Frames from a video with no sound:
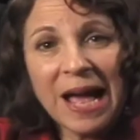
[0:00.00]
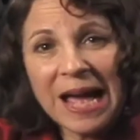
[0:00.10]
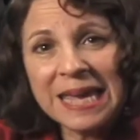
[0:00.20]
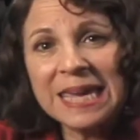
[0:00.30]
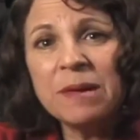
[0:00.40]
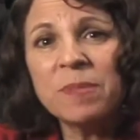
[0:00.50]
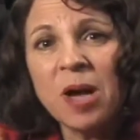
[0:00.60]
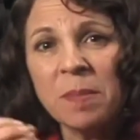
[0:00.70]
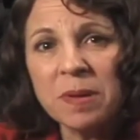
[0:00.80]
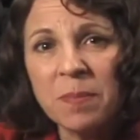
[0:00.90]
I keep
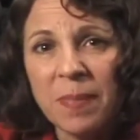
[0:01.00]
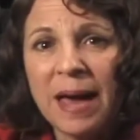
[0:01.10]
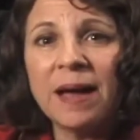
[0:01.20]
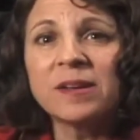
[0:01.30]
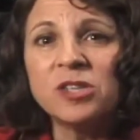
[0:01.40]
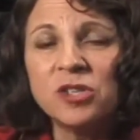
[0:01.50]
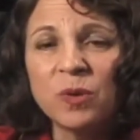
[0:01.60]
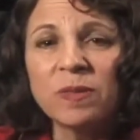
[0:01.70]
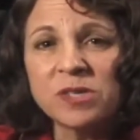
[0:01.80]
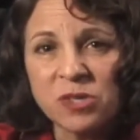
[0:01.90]
coming back to
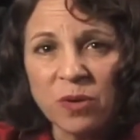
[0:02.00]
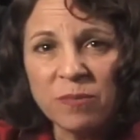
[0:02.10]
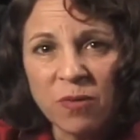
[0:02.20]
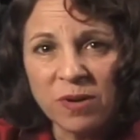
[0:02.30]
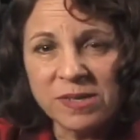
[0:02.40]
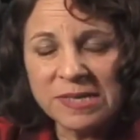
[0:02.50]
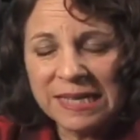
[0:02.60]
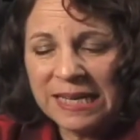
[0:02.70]
doing the storyboards